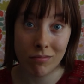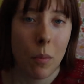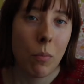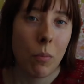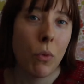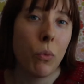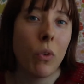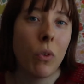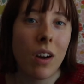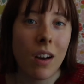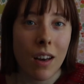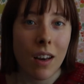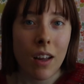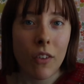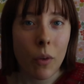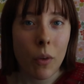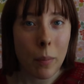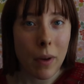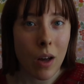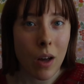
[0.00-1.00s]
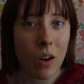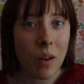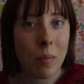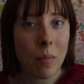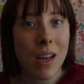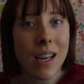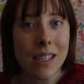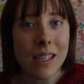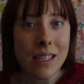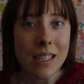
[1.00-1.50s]
But what I love about him
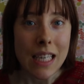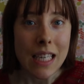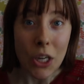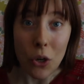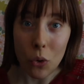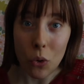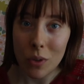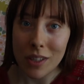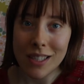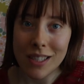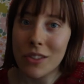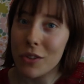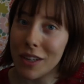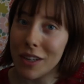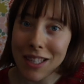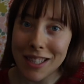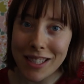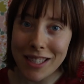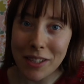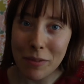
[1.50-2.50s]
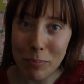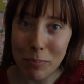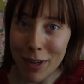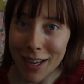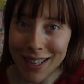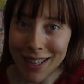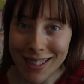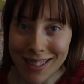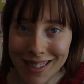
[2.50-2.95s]
is he always tries his best.